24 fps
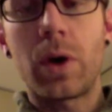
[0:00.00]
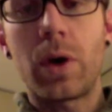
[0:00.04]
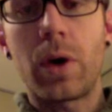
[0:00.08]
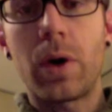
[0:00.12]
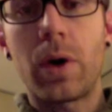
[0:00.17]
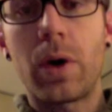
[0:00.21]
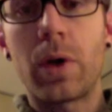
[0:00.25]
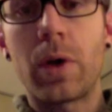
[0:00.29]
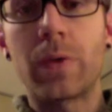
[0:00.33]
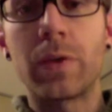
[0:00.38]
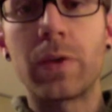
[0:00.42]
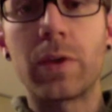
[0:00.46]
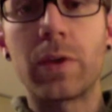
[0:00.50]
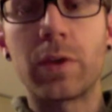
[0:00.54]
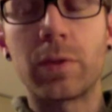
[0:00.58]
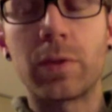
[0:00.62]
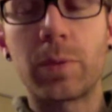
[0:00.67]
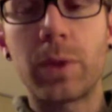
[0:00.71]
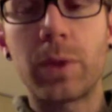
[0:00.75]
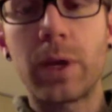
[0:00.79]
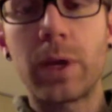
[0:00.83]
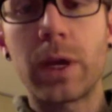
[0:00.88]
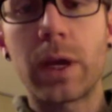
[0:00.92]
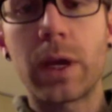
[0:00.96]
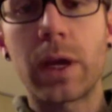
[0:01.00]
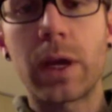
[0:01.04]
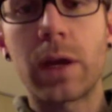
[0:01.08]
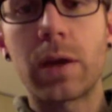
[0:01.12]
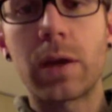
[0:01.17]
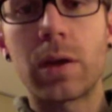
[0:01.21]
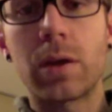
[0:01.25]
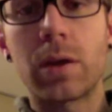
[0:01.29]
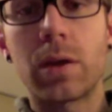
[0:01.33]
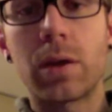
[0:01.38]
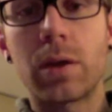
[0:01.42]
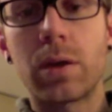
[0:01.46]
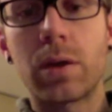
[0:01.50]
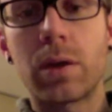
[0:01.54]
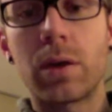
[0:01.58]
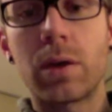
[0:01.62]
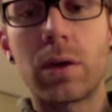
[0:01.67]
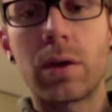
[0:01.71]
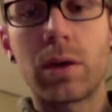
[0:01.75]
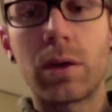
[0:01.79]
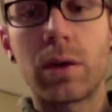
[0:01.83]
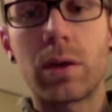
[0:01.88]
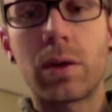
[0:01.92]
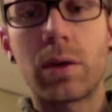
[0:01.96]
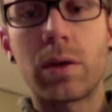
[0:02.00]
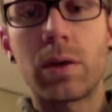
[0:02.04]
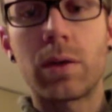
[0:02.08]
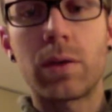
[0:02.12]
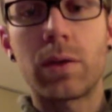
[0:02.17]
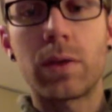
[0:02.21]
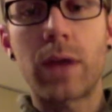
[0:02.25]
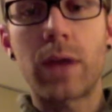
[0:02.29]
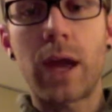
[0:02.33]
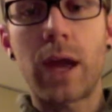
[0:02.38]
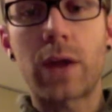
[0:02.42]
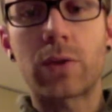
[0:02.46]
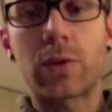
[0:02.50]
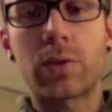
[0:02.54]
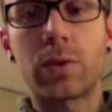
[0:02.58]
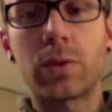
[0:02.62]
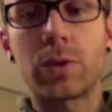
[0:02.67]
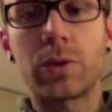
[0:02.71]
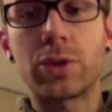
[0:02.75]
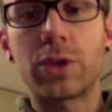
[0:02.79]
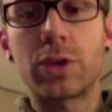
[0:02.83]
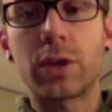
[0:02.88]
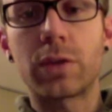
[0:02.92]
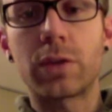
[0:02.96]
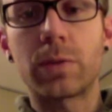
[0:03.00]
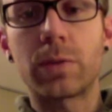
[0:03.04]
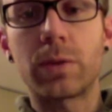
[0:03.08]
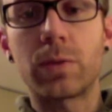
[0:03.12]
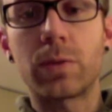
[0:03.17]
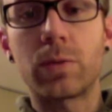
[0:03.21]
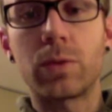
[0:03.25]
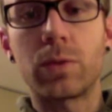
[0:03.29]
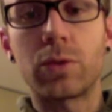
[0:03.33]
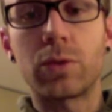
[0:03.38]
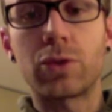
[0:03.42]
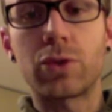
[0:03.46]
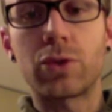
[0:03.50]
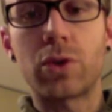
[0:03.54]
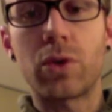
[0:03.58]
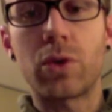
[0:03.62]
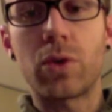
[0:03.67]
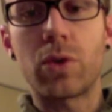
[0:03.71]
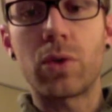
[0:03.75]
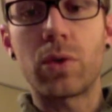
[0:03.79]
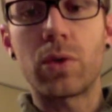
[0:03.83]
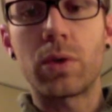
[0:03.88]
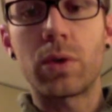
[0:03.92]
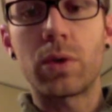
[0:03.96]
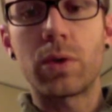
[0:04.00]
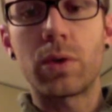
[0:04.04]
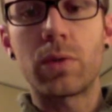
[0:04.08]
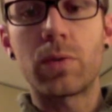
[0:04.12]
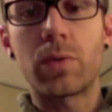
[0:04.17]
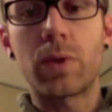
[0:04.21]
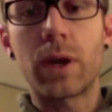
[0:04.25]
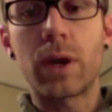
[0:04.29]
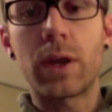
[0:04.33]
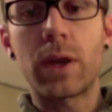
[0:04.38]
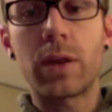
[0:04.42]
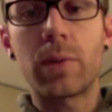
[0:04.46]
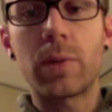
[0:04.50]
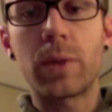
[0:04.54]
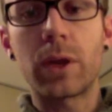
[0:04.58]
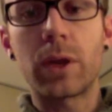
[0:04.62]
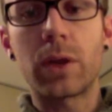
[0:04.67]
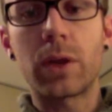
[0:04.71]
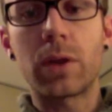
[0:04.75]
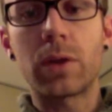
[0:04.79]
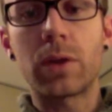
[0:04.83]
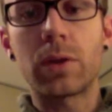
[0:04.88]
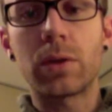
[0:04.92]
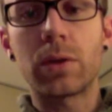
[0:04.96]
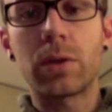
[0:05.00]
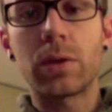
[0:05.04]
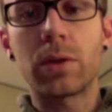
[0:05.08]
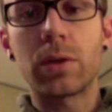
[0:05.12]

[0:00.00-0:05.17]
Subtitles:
On the display, the actual adjustment will show right in the middle,